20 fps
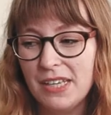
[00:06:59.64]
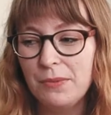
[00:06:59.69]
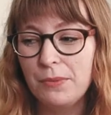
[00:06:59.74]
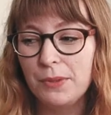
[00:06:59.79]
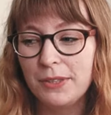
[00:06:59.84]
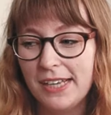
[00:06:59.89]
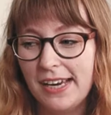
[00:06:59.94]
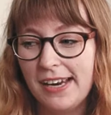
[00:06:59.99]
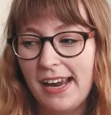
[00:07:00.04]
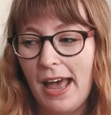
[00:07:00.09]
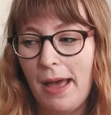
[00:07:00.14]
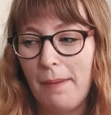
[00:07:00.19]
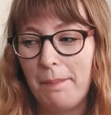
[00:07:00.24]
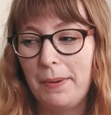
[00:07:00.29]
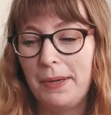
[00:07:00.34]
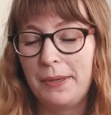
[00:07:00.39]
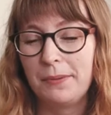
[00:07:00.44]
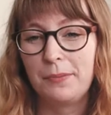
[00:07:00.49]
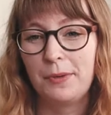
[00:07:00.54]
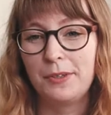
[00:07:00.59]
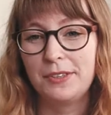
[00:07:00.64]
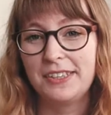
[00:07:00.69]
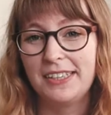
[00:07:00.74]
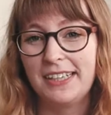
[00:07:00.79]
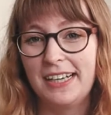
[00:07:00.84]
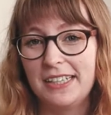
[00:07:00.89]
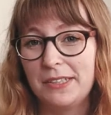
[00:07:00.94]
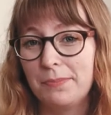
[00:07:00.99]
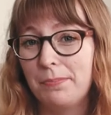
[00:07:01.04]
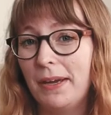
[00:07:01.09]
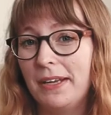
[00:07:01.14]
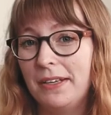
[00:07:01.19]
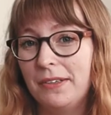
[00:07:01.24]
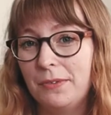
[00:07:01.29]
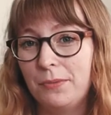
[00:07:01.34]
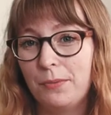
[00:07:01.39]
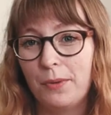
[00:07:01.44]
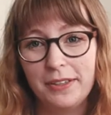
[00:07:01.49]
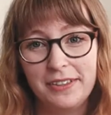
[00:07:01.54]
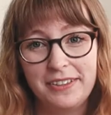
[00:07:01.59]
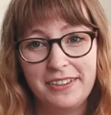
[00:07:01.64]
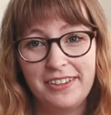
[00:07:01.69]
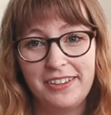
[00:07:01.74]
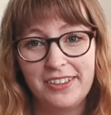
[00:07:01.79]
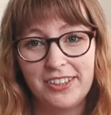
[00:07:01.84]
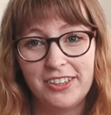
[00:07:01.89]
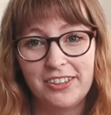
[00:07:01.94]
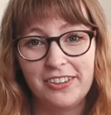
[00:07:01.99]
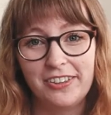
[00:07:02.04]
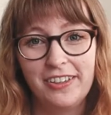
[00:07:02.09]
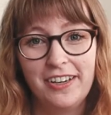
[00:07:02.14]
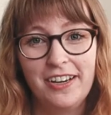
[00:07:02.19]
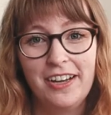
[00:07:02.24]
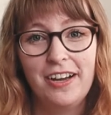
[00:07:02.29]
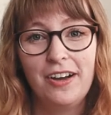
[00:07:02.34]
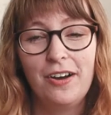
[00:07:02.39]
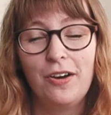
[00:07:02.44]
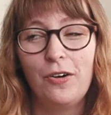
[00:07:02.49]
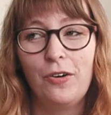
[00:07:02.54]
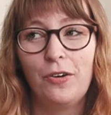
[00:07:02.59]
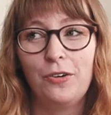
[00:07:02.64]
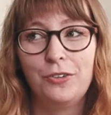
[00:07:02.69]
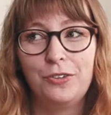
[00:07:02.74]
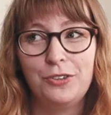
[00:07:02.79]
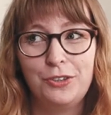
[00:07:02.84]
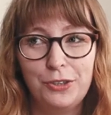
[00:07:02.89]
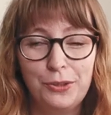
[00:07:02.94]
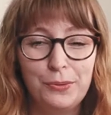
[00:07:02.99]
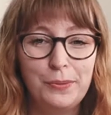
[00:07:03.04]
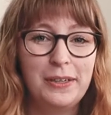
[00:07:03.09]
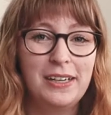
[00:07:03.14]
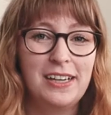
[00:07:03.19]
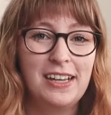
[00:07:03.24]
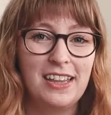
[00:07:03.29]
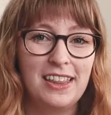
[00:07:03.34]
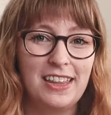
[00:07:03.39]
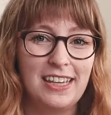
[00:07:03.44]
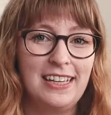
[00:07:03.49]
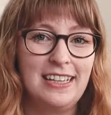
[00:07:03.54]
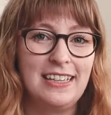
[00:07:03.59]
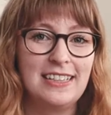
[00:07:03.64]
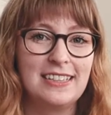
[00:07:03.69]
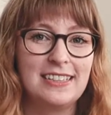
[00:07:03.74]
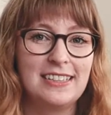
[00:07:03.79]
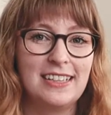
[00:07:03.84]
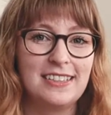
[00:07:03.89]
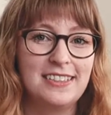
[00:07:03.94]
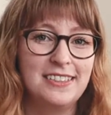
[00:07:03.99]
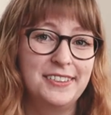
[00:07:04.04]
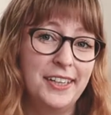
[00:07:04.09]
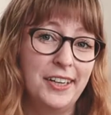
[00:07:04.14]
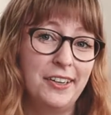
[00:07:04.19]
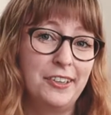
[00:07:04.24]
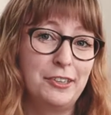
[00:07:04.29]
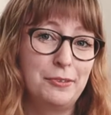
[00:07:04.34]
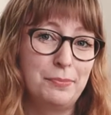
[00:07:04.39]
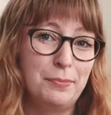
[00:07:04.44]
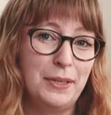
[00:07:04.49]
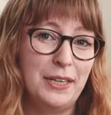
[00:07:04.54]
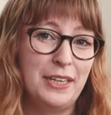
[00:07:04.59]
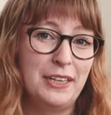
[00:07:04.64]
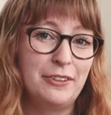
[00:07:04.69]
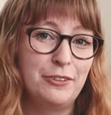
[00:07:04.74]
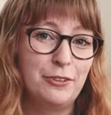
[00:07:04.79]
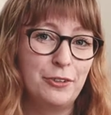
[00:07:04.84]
what then happened was that I spent 1 year on doing things that scared me